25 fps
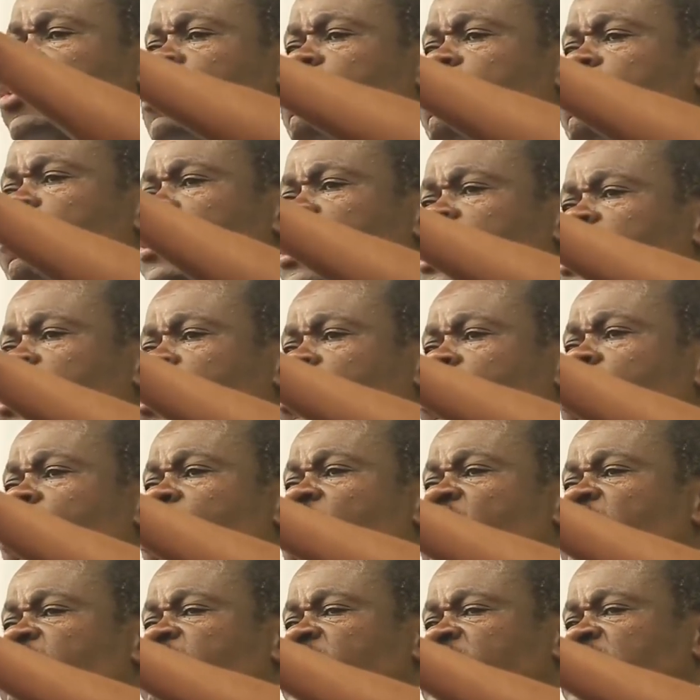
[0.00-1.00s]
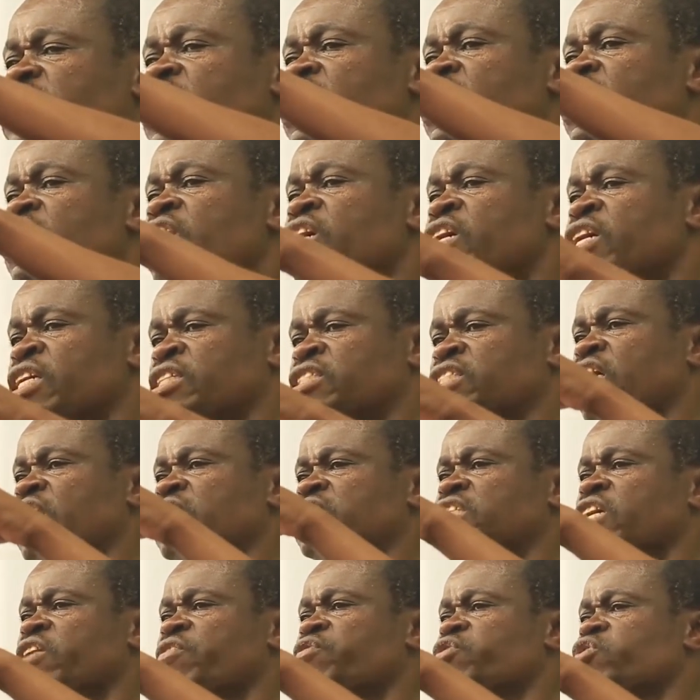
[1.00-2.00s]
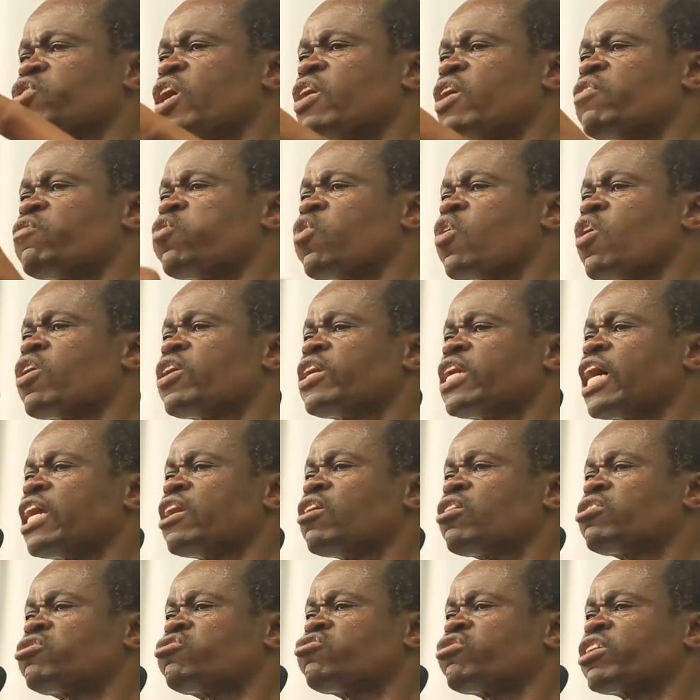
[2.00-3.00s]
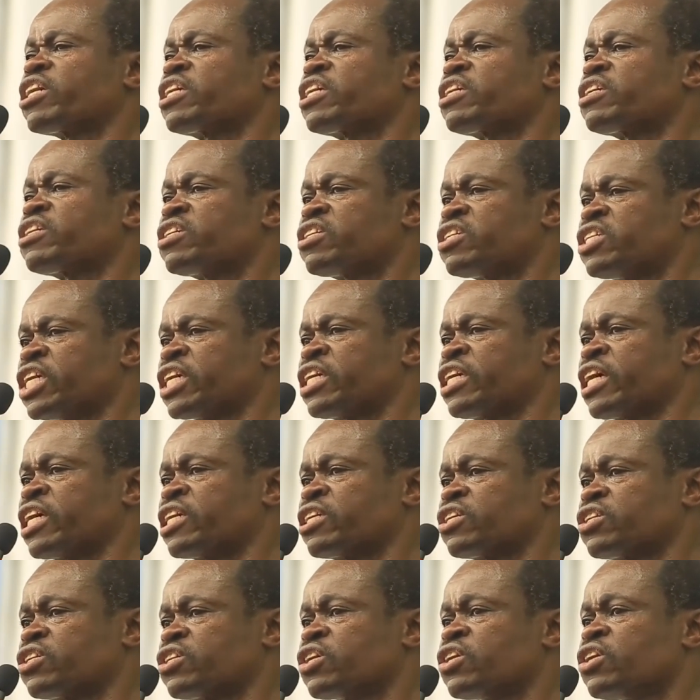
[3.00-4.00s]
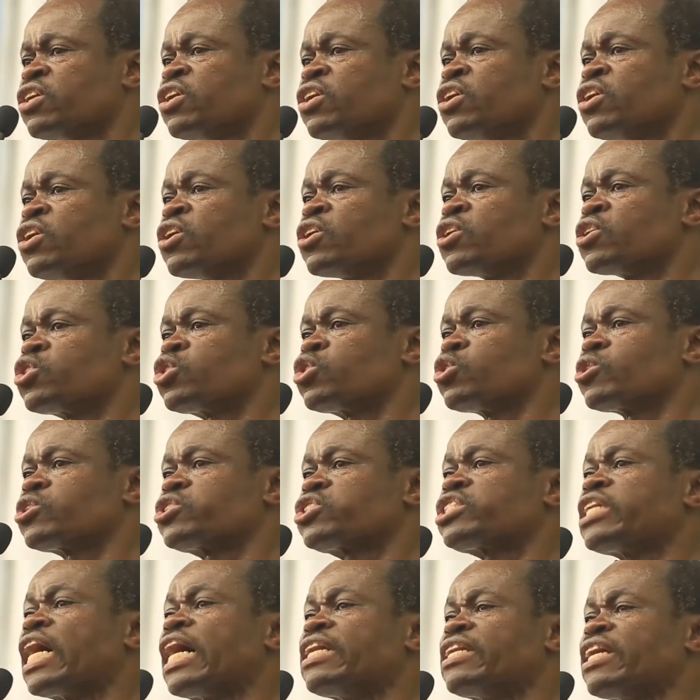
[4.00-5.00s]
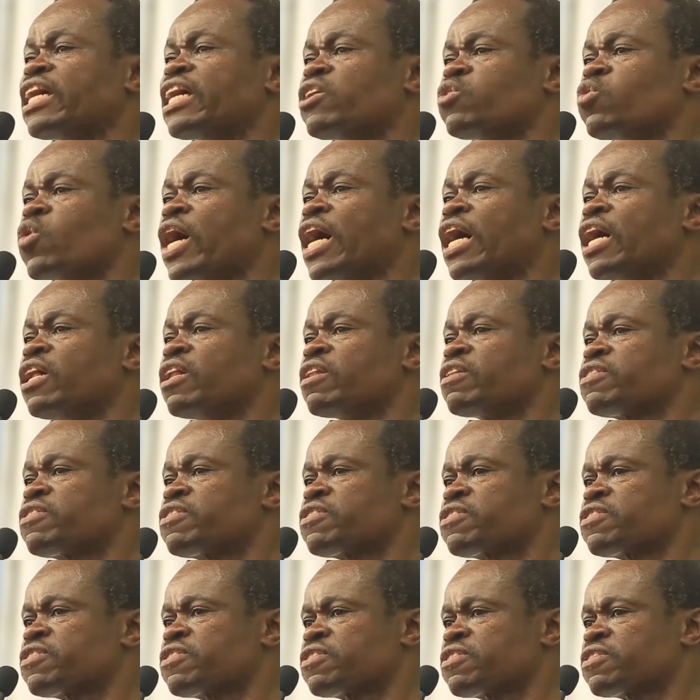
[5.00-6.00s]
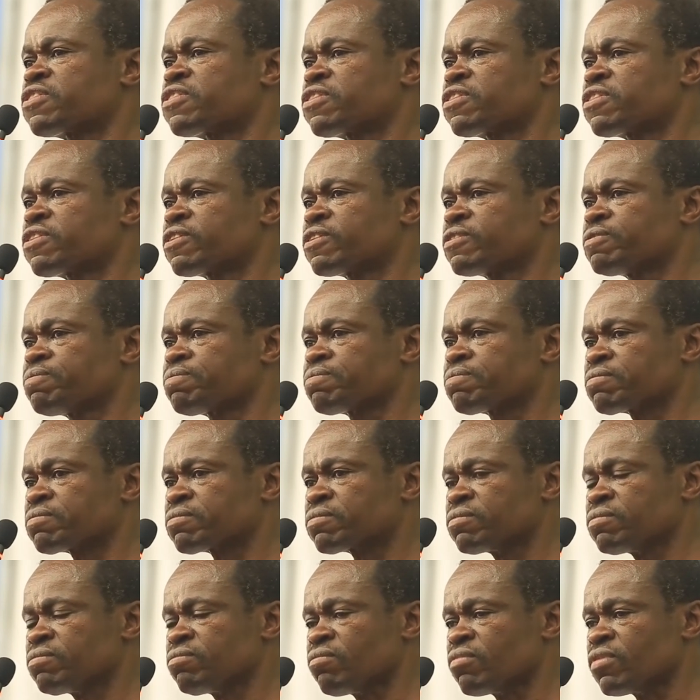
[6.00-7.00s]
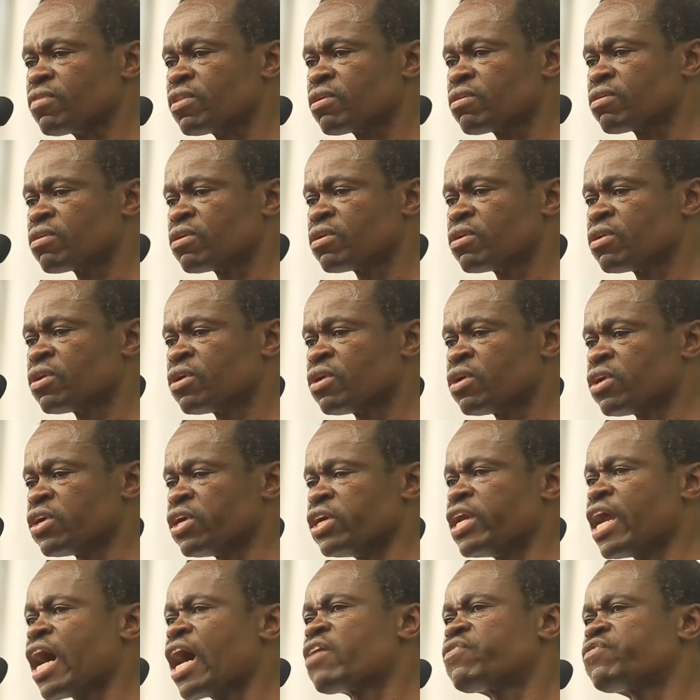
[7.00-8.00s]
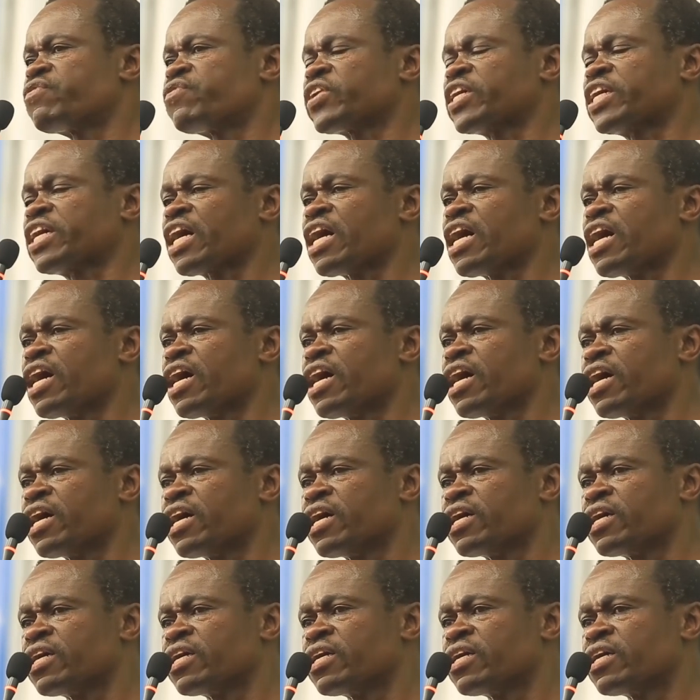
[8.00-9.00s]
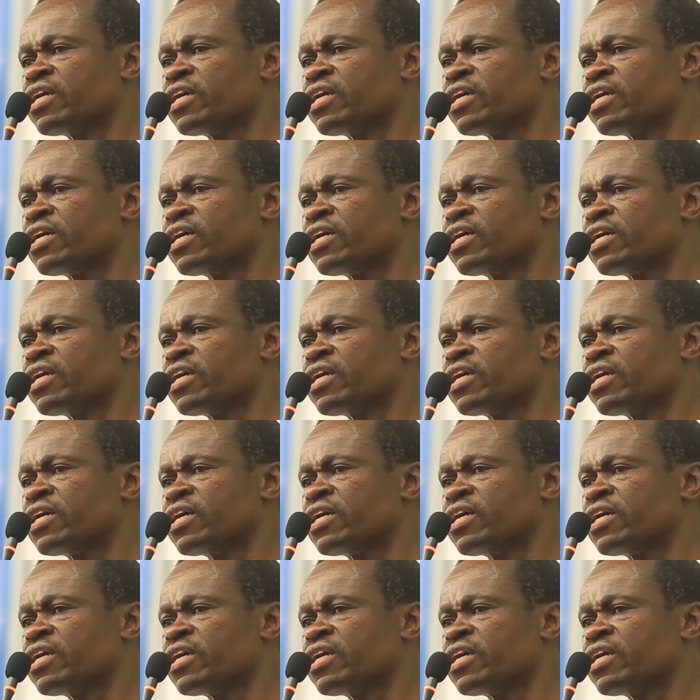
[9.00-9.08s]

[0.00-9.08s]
to the political office, it's as if you have won a lottery ticket to sudden wealth. In Africa,